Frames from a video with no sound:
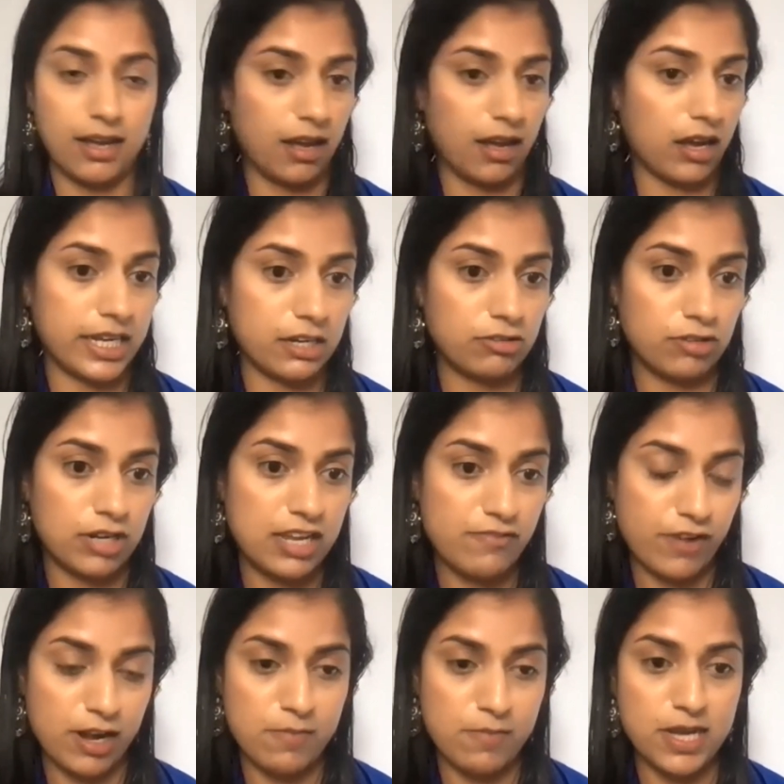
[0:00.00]
I agree
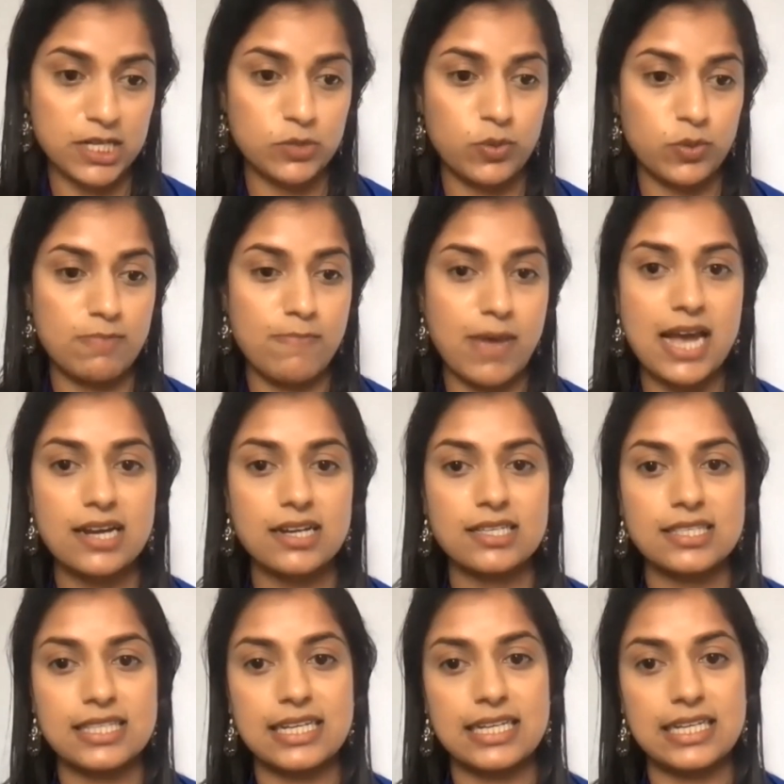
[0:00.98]
very much with
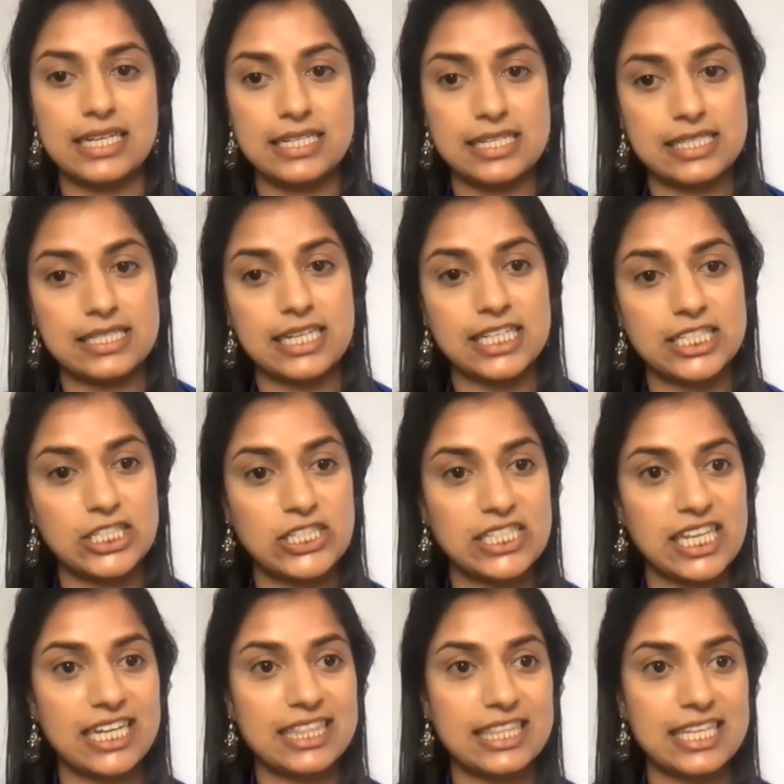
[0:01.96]
Max that in
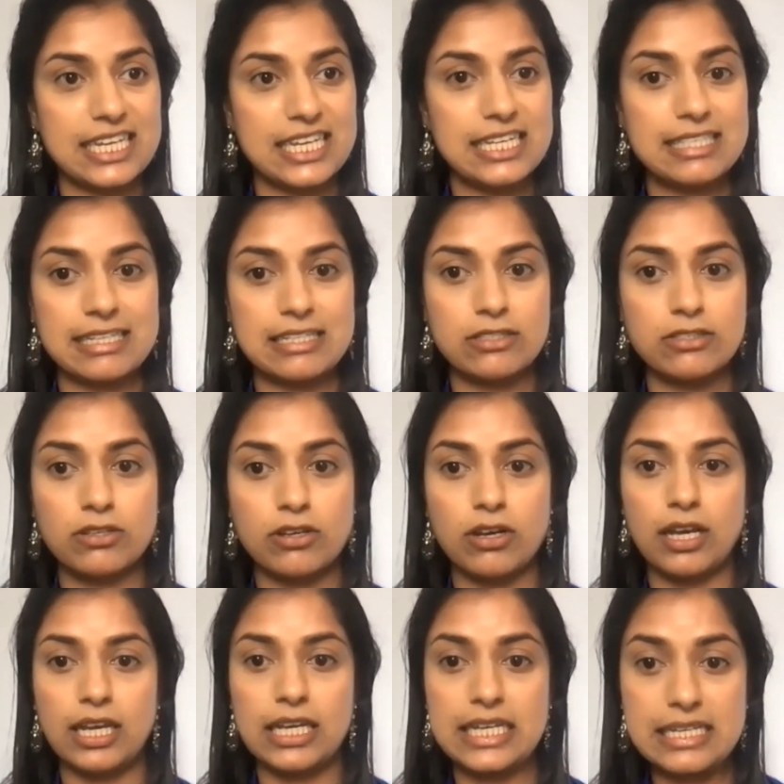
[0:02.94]
discussions like these, it's
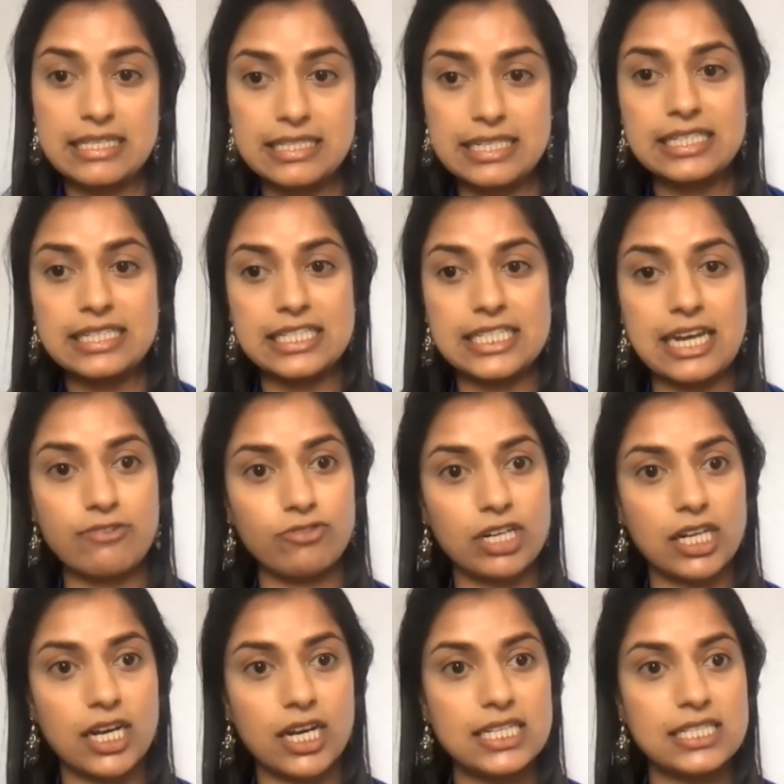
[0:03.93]
easy to
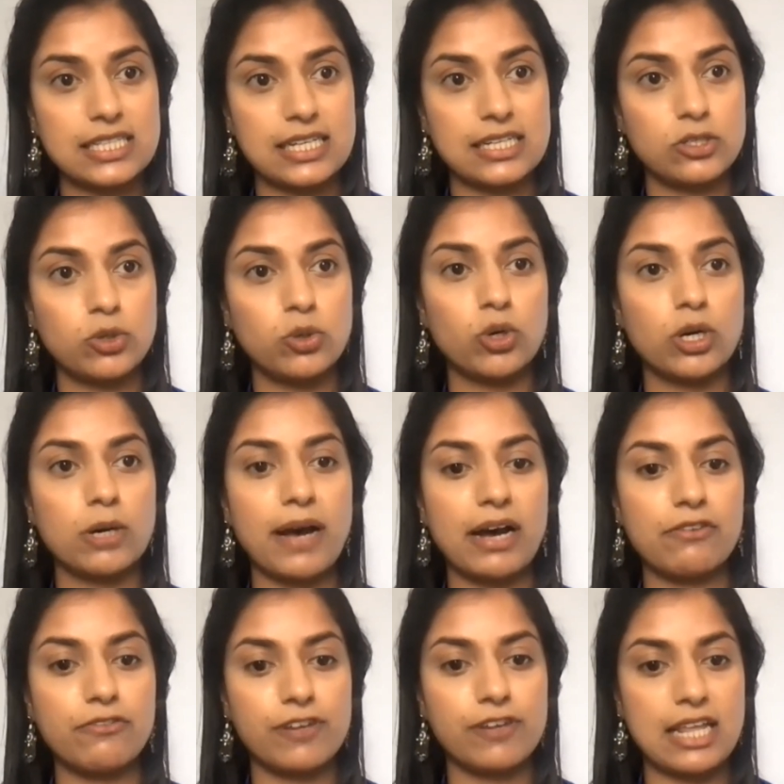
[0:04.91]
generalize and talk
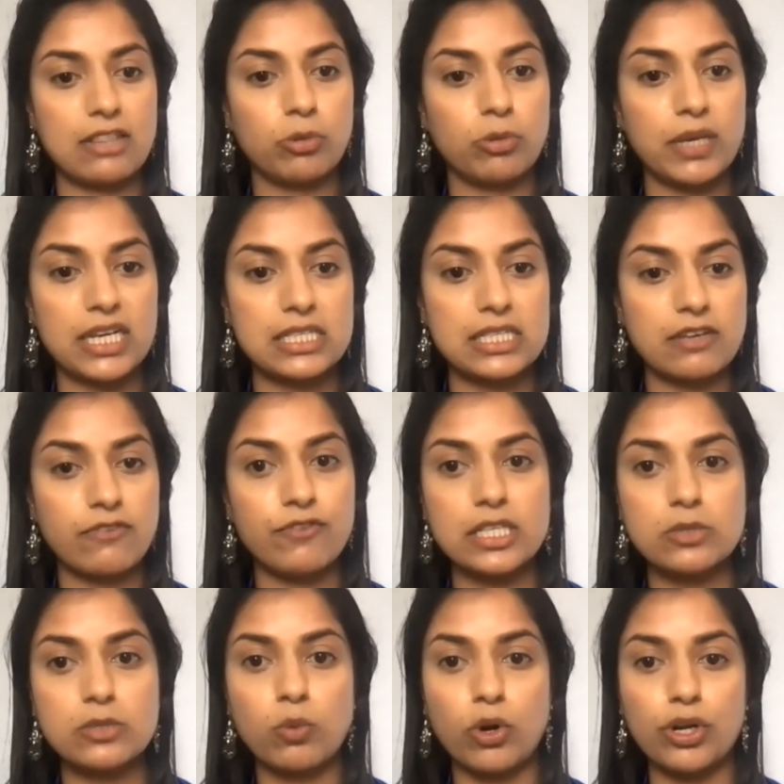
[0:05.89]
about philanthropy as if
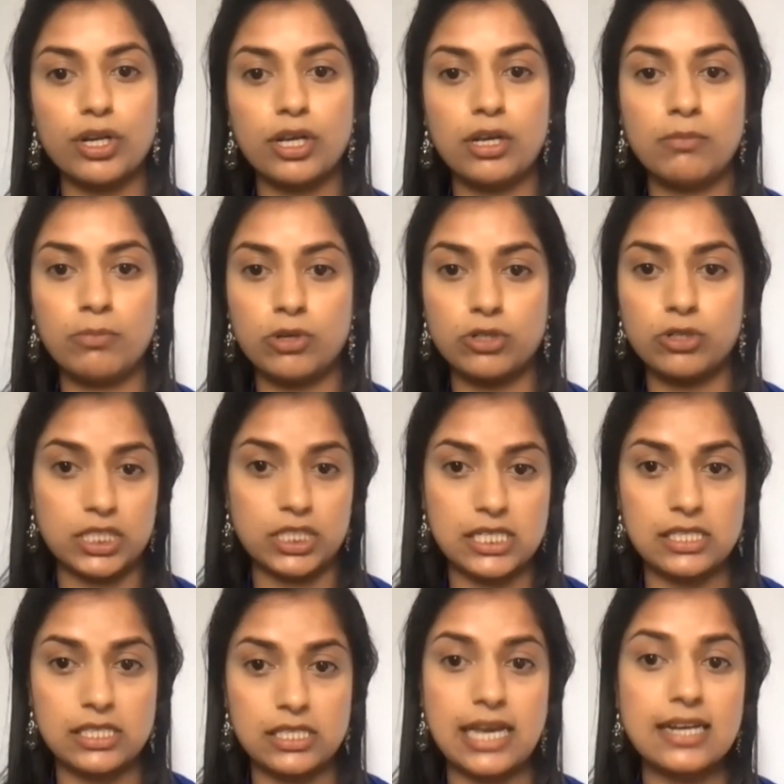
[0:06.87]
it's one
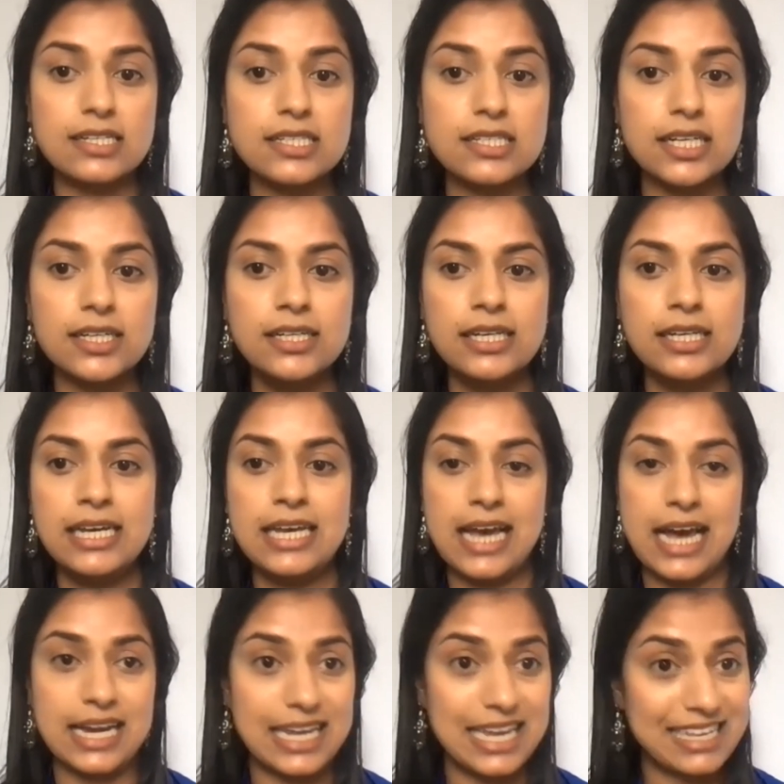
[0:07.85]
homogenous sector,
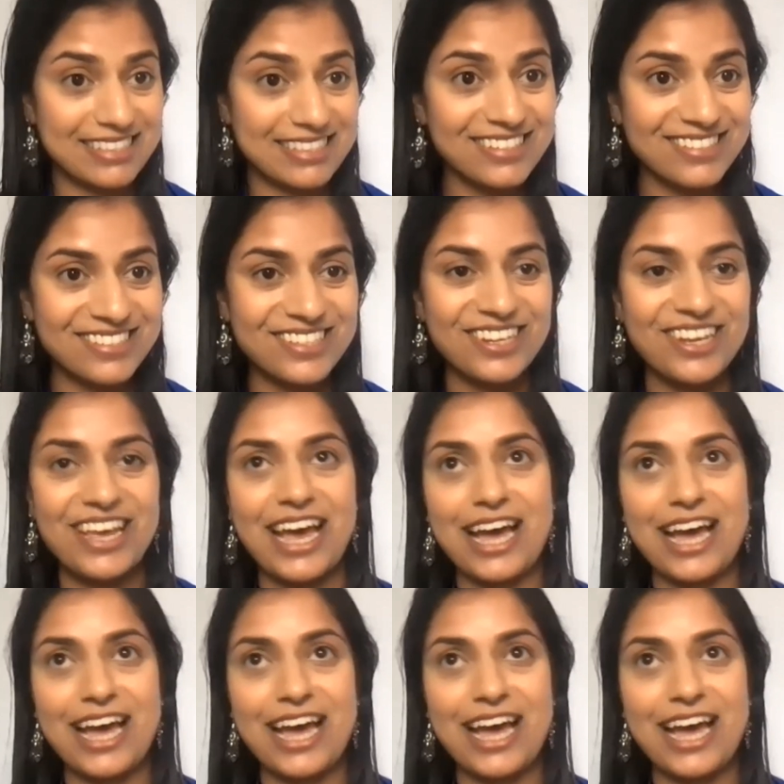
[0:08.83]
and it isn't.